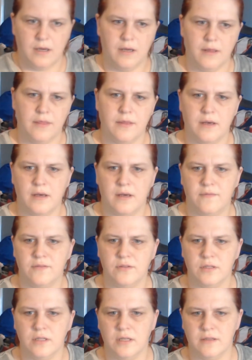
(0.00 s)
The
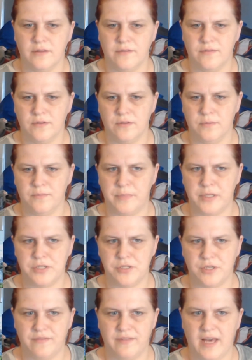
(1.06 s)
full
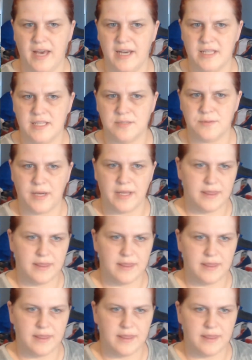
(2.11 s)
picture of that is right